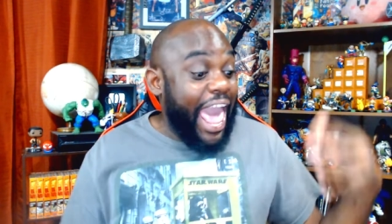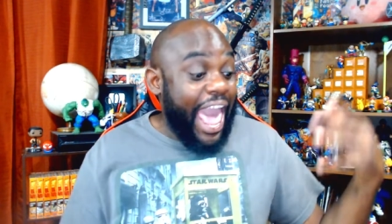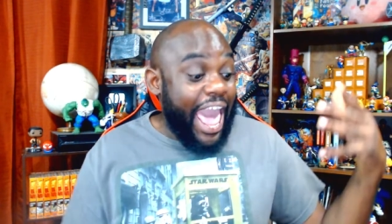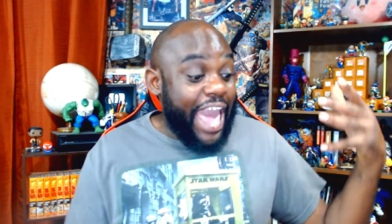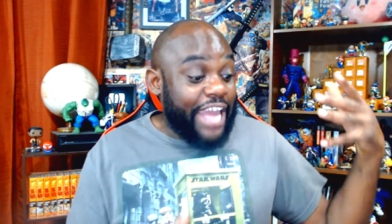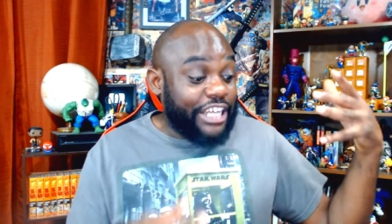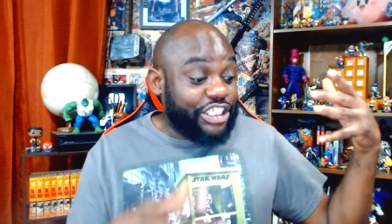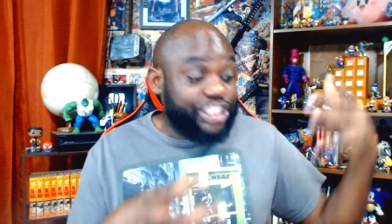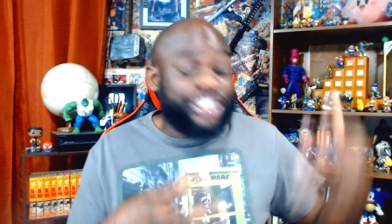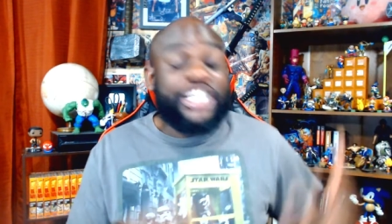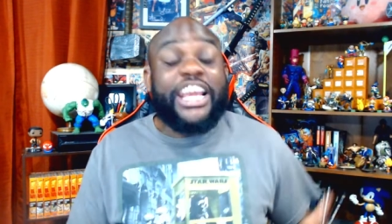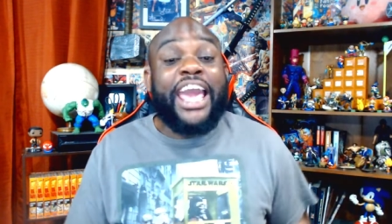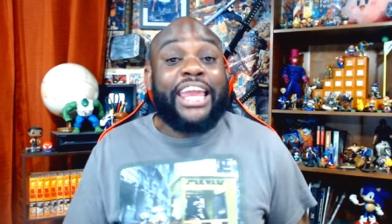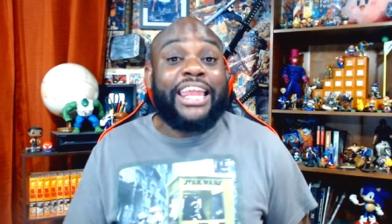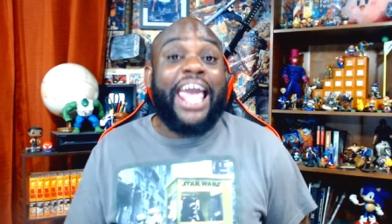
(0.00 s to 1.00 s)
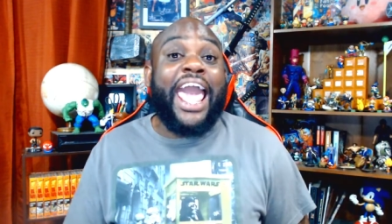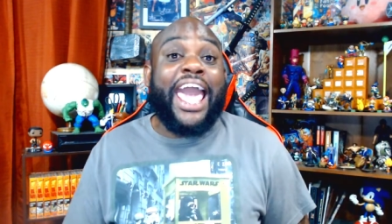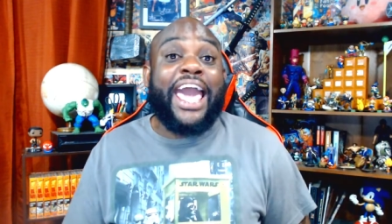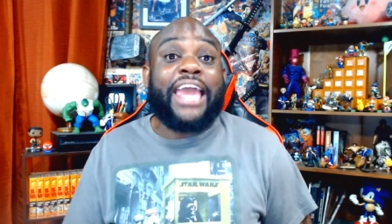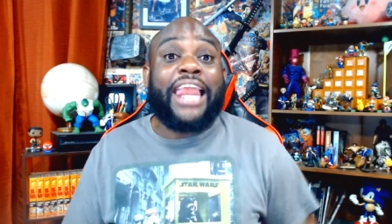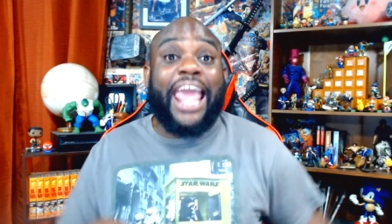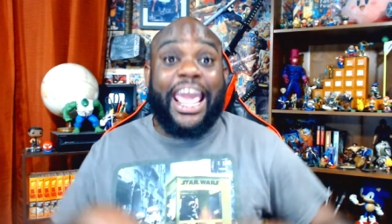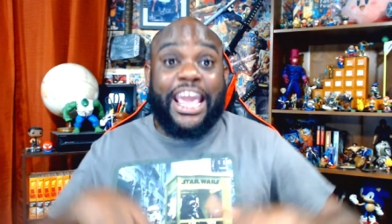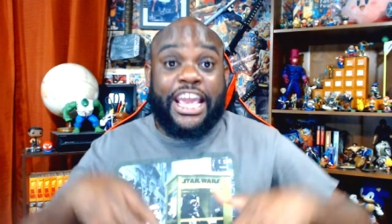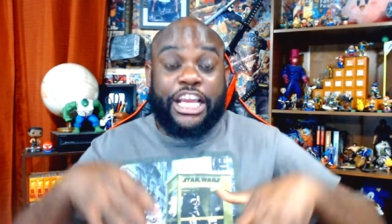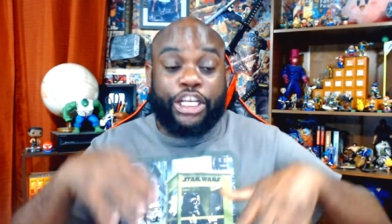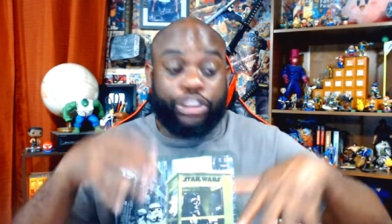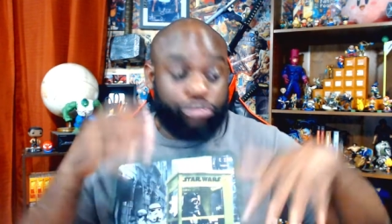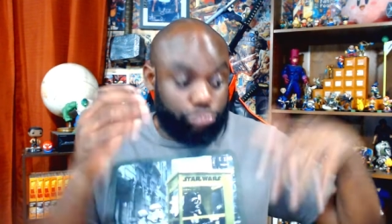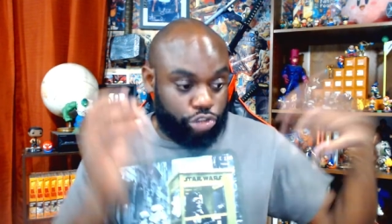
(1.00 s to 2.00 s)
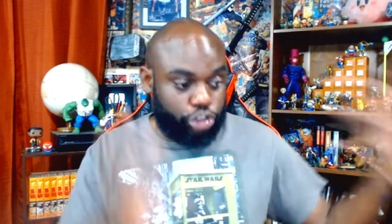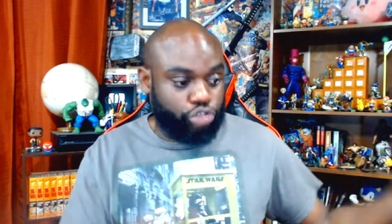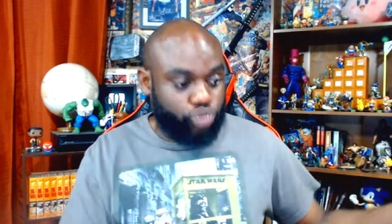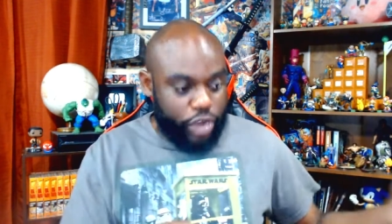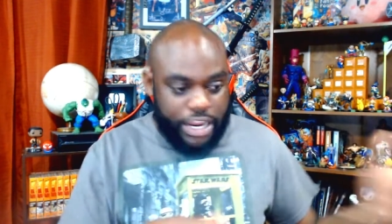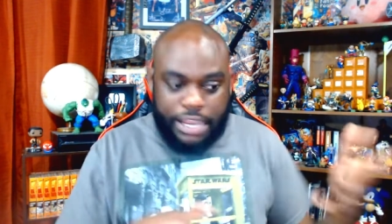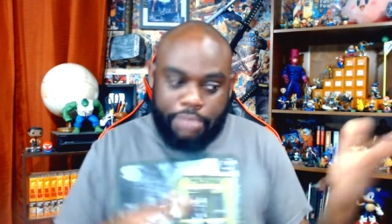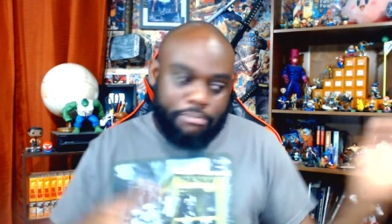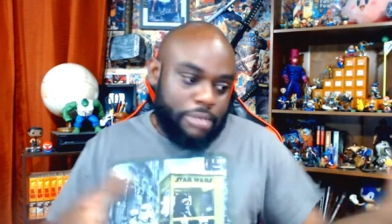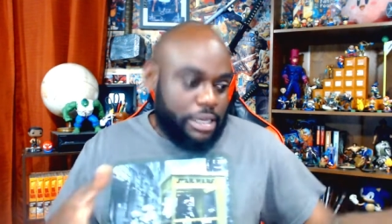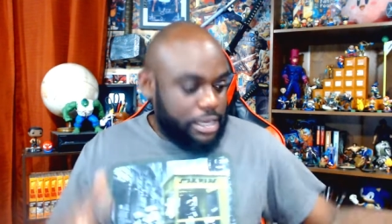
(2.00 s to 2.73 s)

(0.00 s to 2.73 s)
And she had had a stream